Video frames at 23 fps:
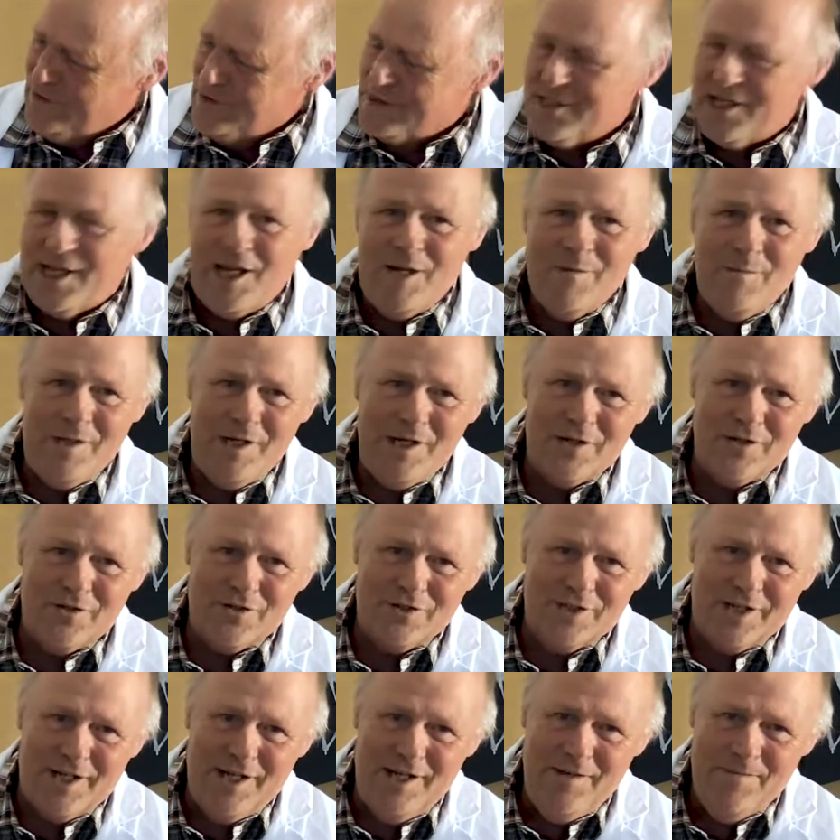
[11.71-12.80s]
this game the other
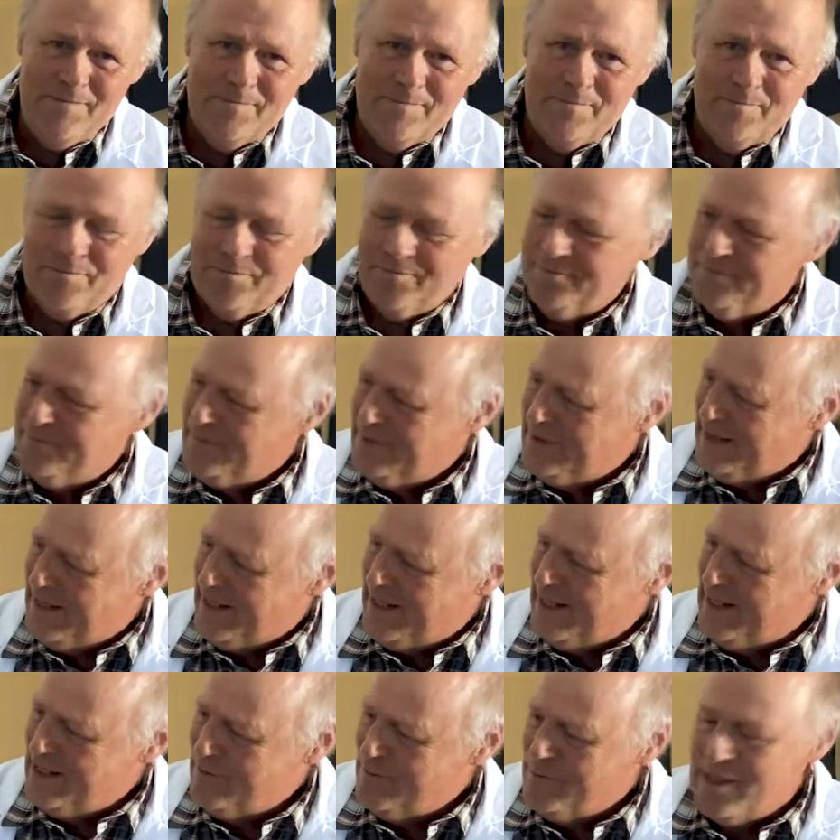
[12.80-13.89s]
day
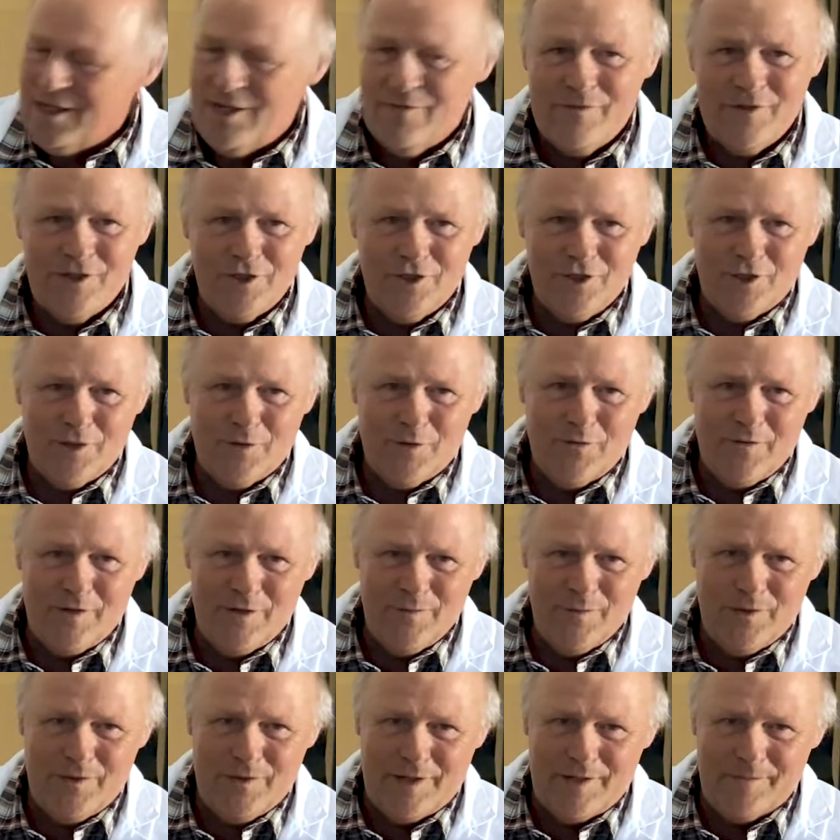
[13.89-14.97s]
and I've been having a lot of fun
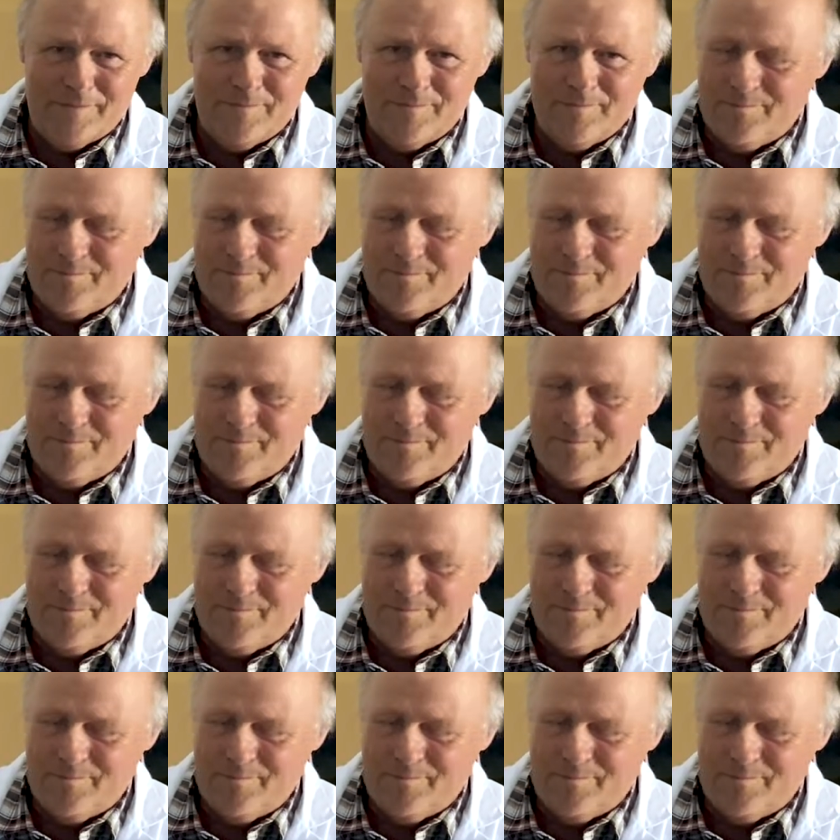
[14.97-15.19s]
with it.